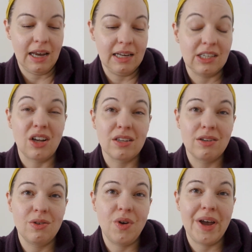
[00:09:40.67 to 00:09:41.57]
It's
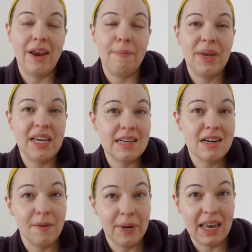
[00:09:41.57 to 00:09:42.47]
also a pick
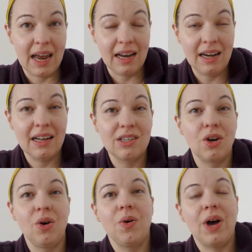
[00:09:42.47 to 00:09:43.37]
and come again.
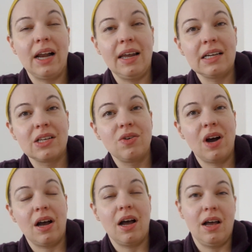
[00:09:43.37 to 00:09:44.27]
So I like
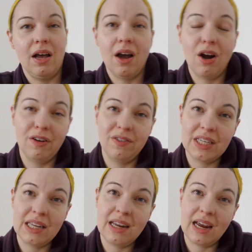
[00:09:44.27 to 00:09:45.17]
to
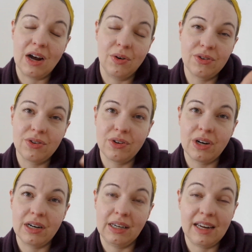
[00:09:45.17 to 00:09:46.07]
harvest the
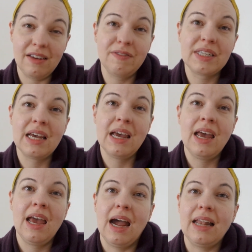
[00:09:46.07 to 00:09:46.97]
outer leaves,
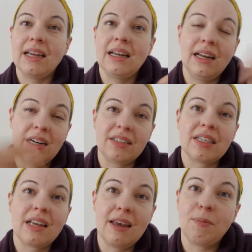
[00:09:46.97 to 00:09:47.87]
and then it'll
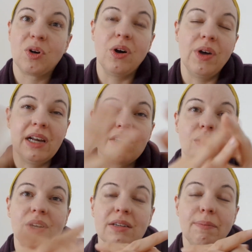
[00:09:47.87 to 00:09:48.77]
just keep growing.
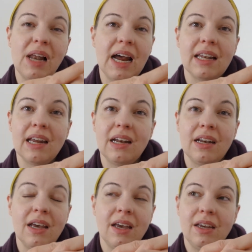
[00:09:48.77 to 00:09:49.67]
So it's a plant that,
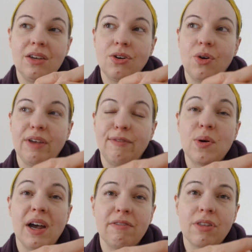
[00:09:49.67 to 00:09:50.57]
you know, if
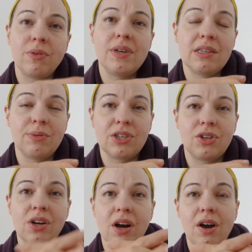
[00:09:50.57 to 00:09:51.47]
you have 3 Swiss
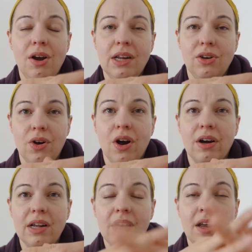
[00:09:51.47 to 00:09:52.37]
chard in your
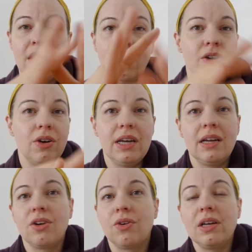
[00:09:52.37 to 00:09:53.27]
garden, you're
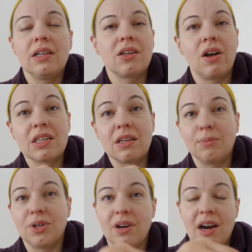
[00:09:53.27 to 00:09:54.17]
eating greens all
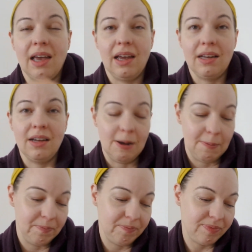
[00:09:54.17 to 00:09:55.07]
summer,
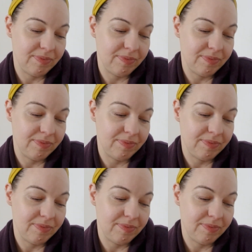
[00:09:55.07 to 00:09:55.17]
and